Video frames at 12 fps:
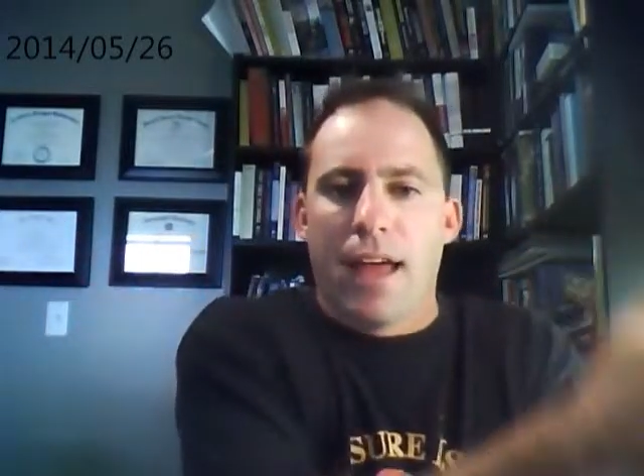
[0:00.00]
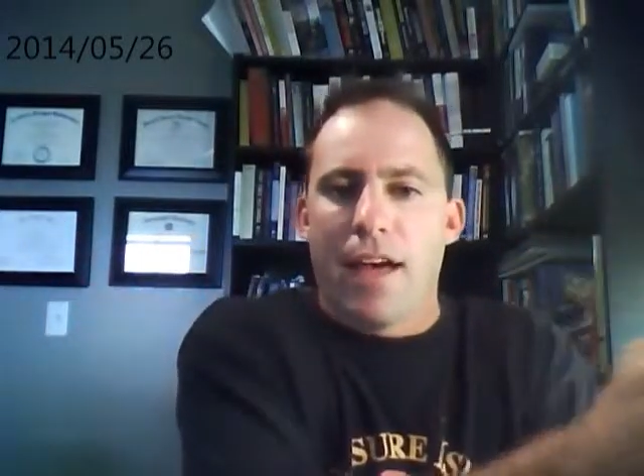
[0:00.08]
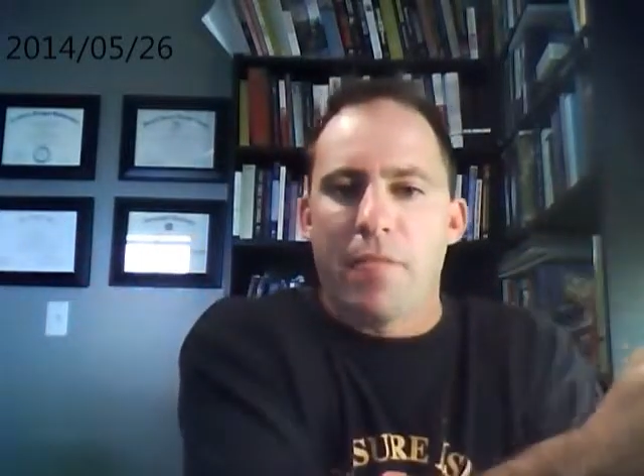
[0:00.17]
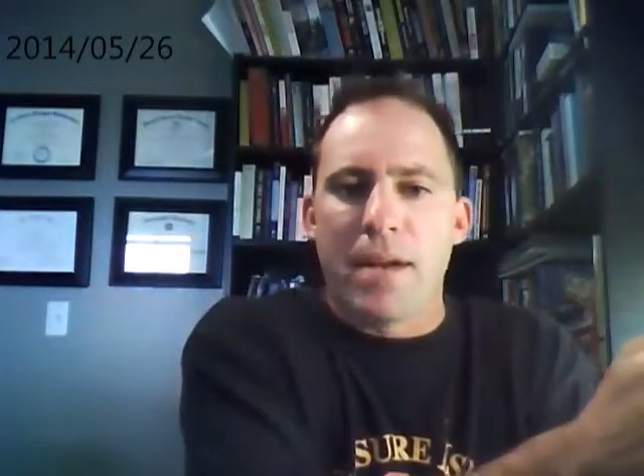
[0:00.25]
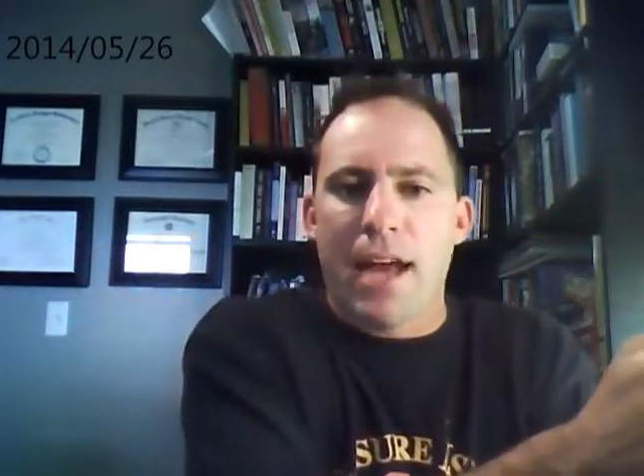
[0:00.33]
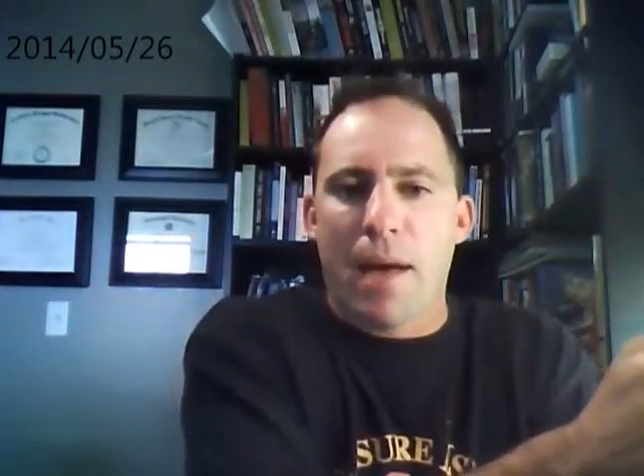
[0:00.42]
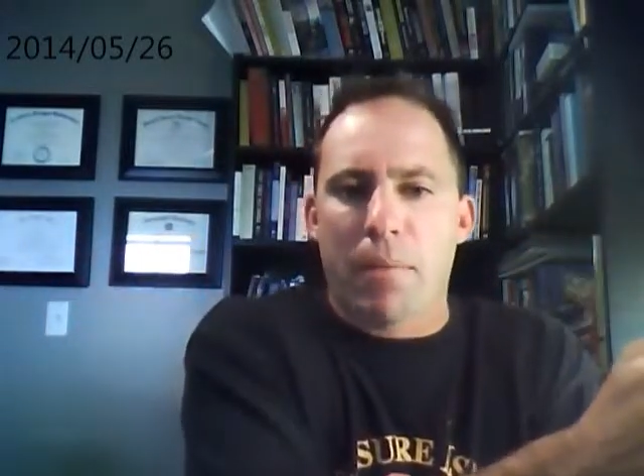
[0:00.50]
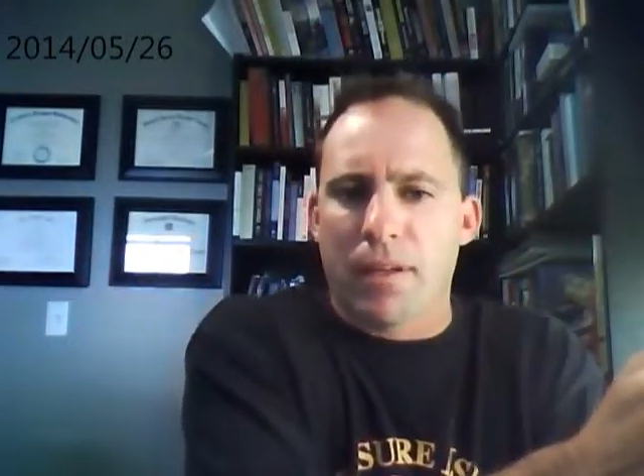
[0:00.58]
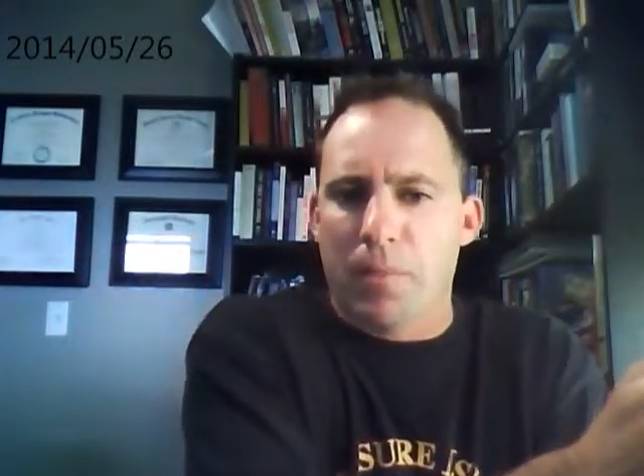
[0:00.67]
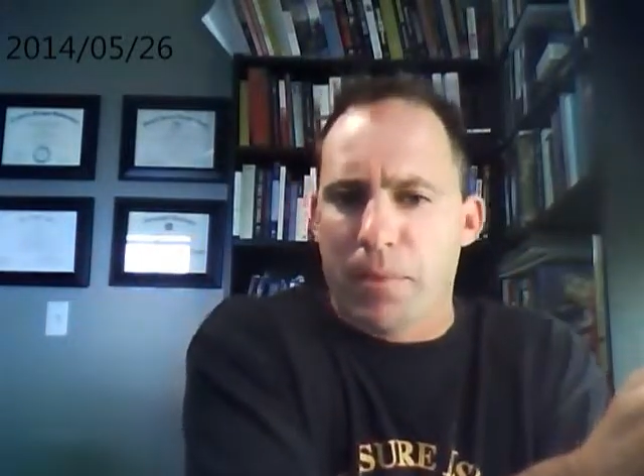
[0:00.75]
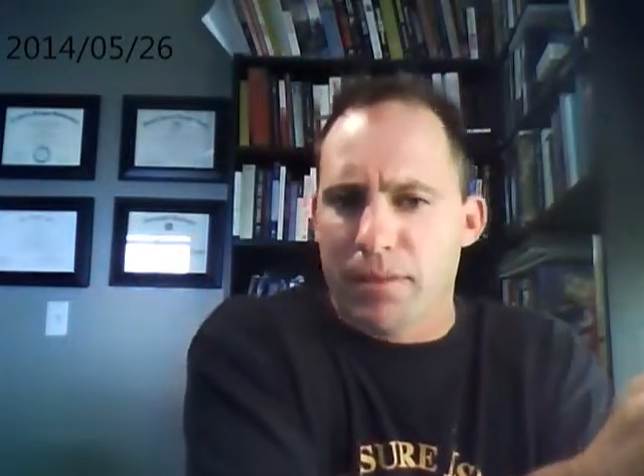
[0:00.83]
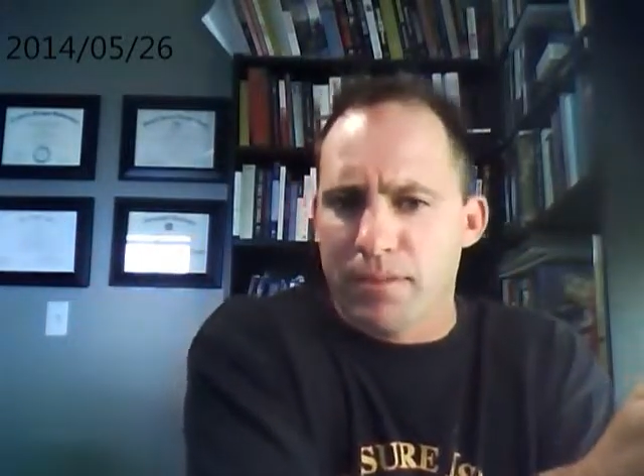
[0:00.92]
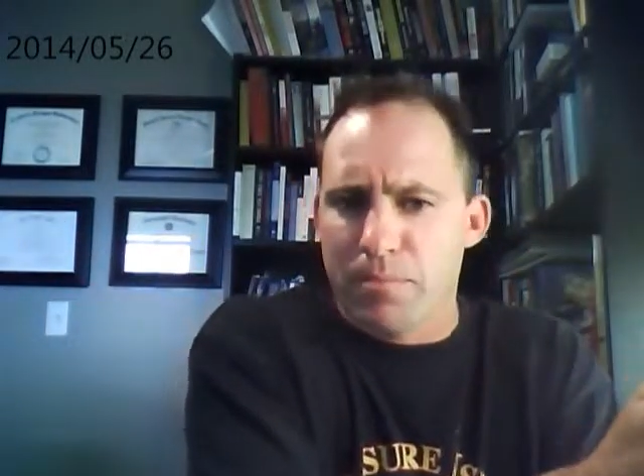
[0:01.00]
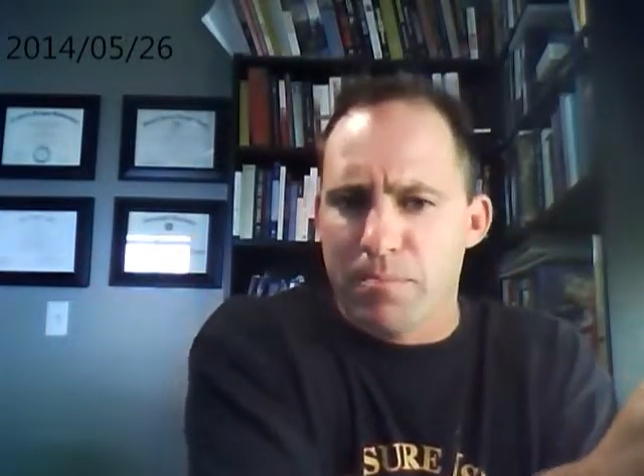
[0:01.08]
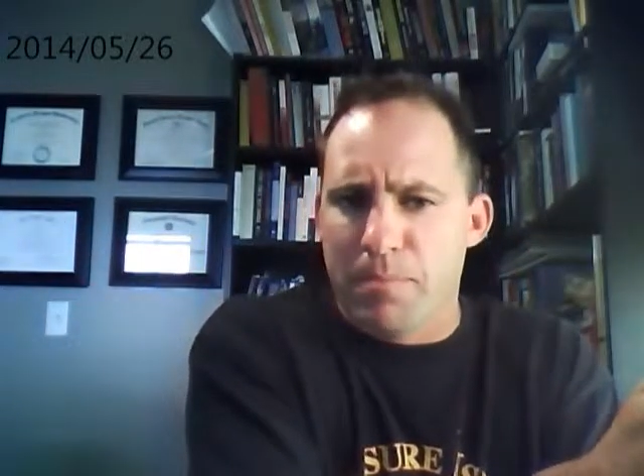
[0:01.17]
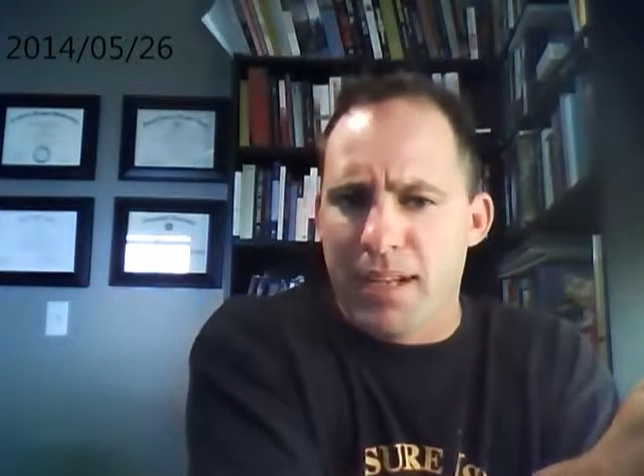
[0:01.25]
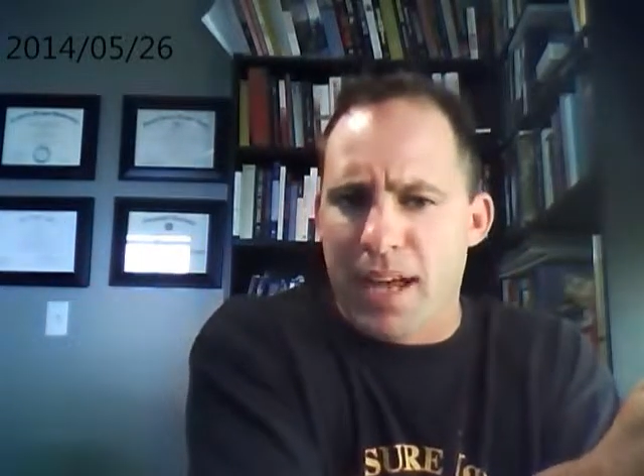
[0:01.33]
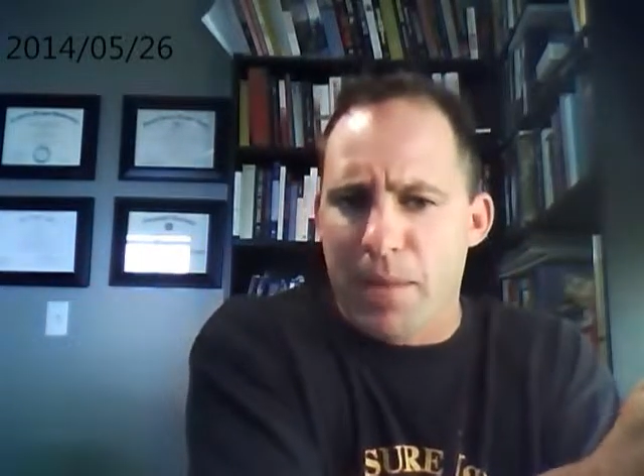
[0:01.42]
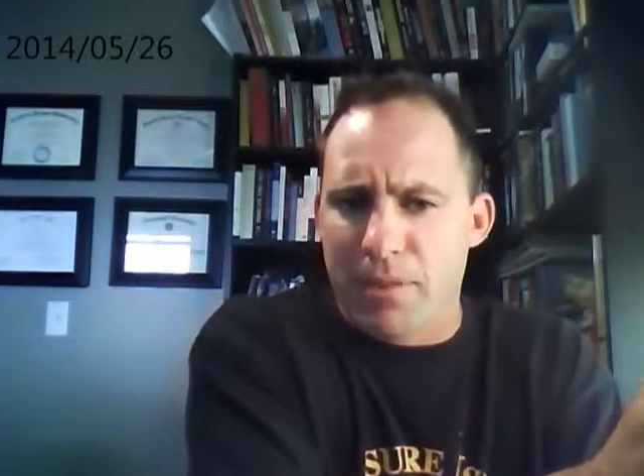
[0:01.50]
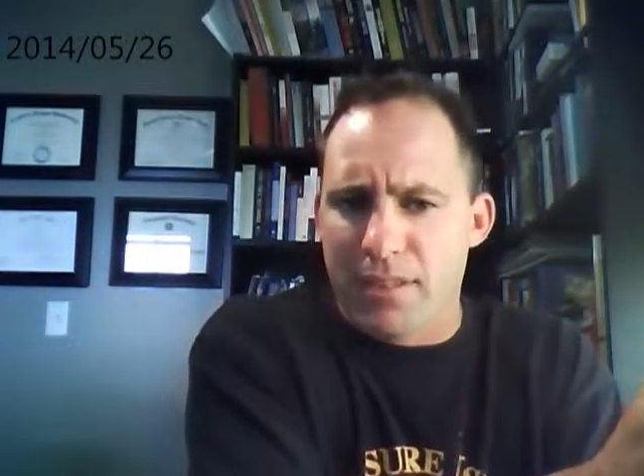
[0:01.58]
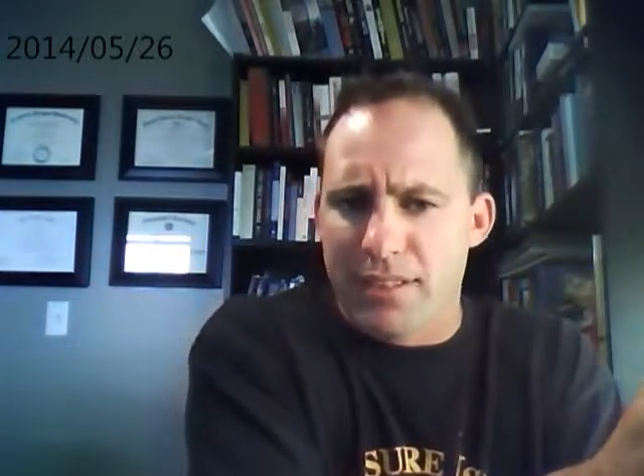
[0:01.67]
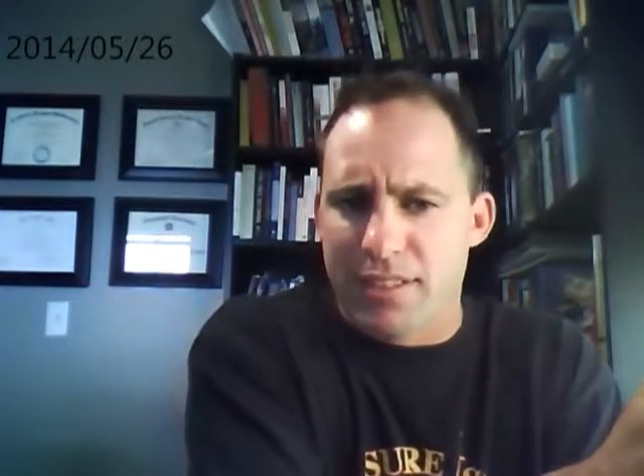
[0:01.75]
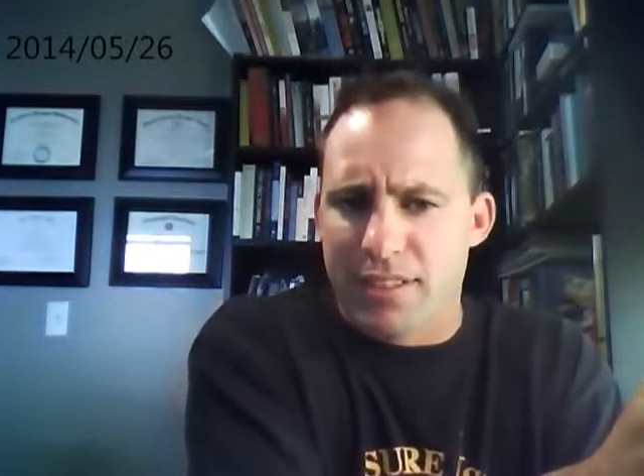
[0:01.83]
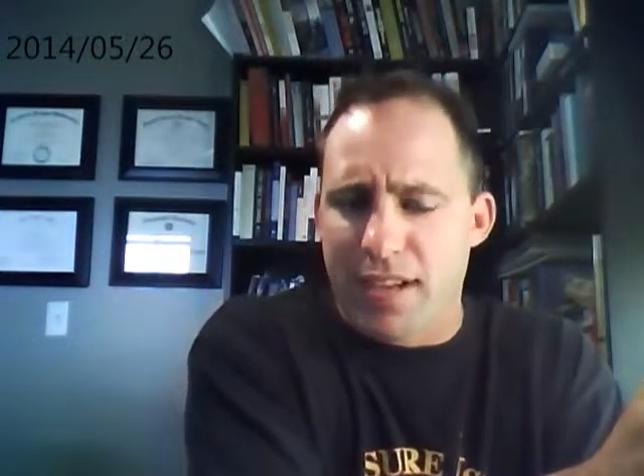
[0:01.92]
have
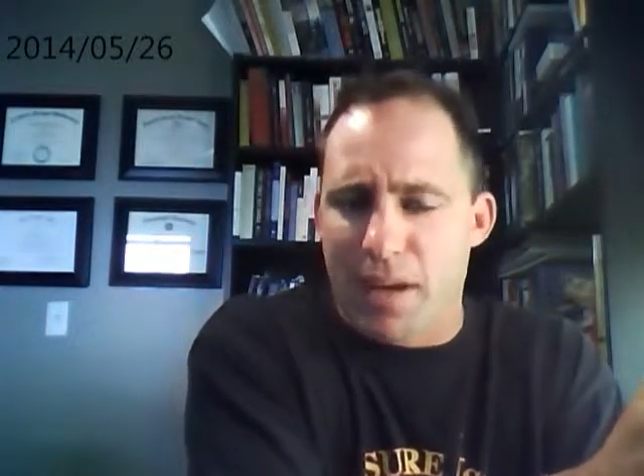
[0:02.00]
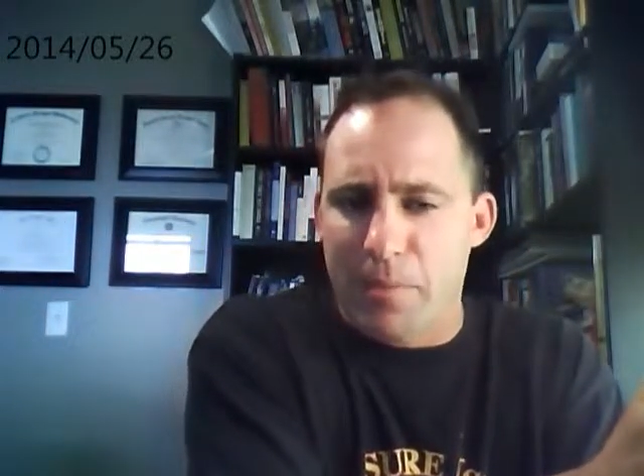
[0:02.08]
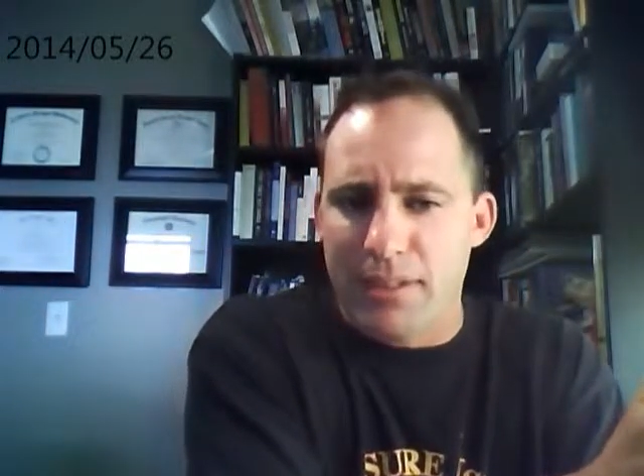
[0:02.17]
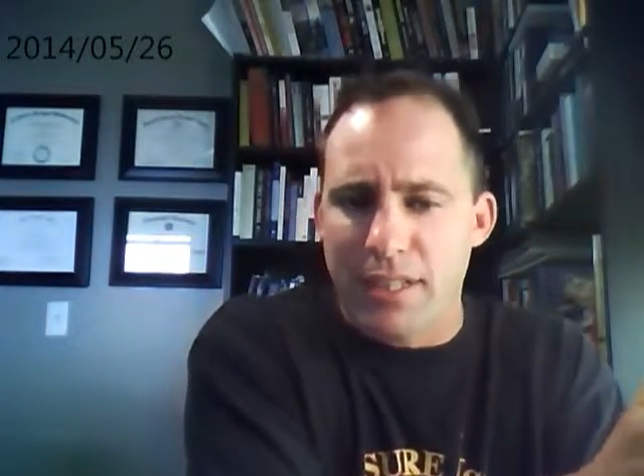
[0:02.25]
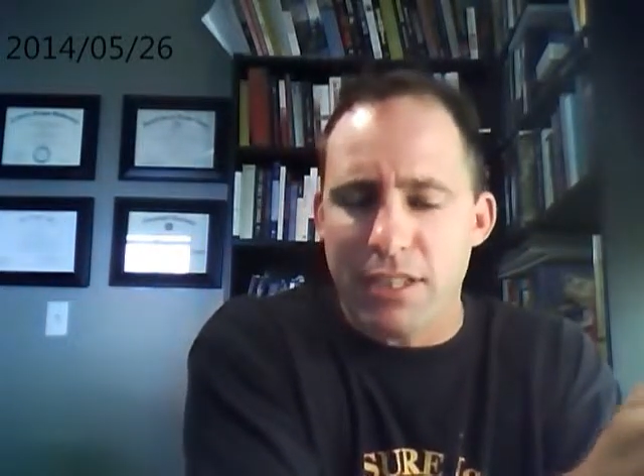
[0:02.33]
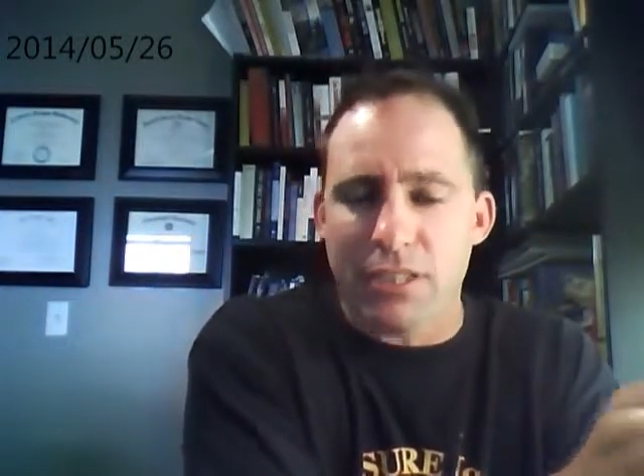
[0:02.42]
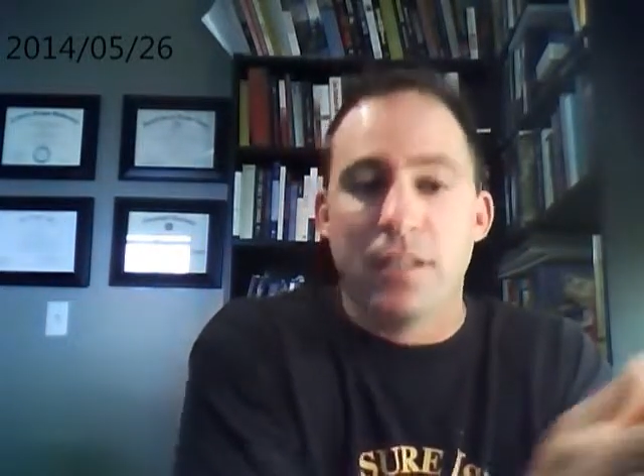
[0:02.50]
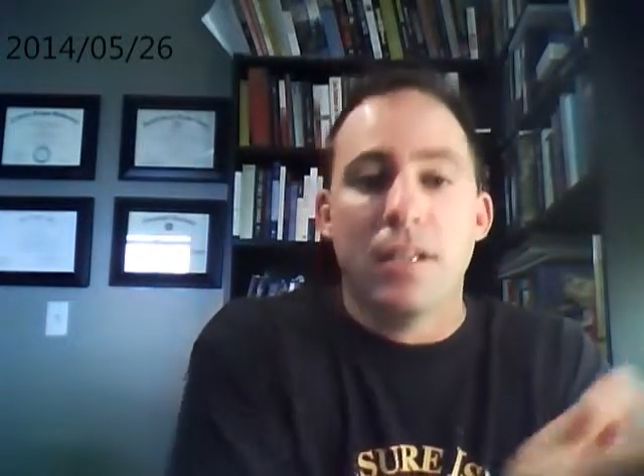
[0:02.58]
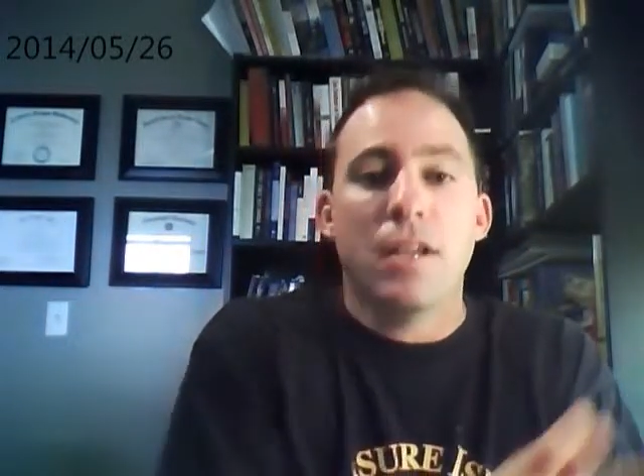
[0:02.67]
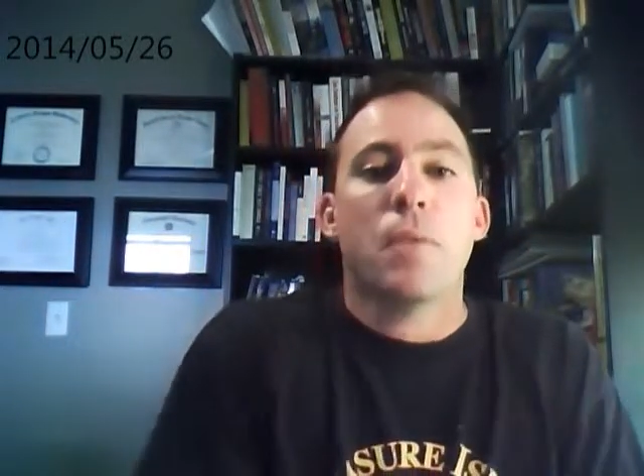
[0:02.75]
monopolistic competition?